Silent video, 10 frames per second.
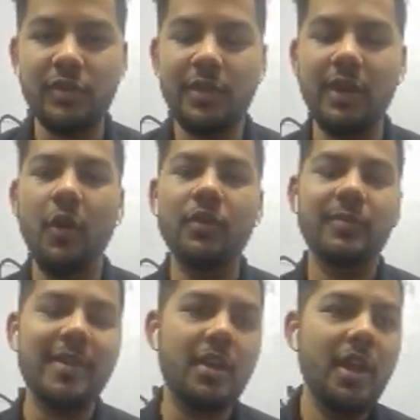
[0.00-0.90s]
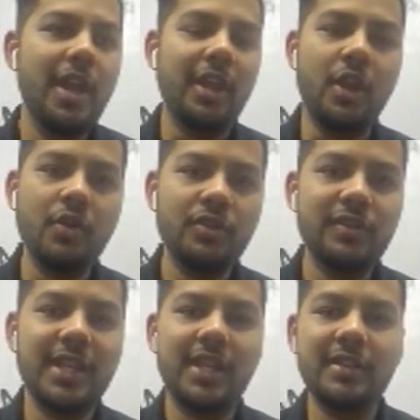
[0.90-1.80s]
So it goes back, it goes
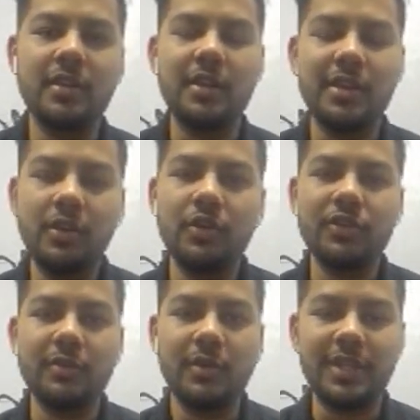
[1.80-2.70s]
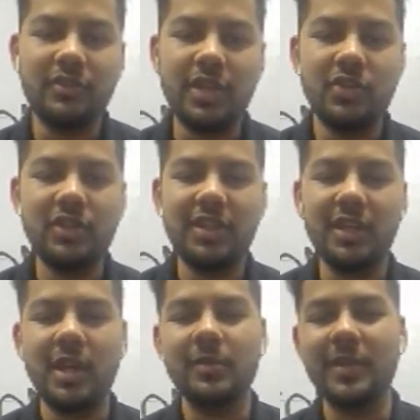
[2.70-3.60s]
to Zella, it goes to exchange, and
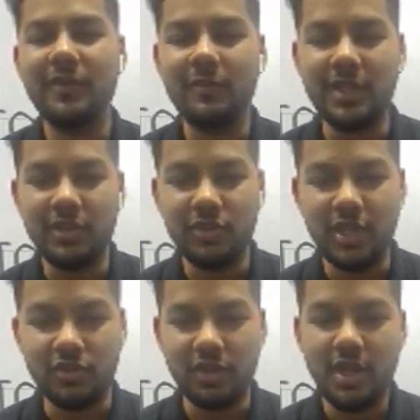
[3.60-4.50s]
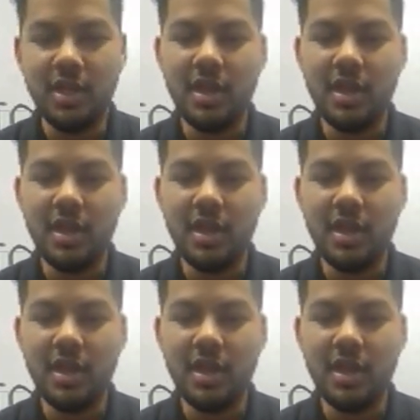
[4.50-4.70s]
then comes back from the exchange.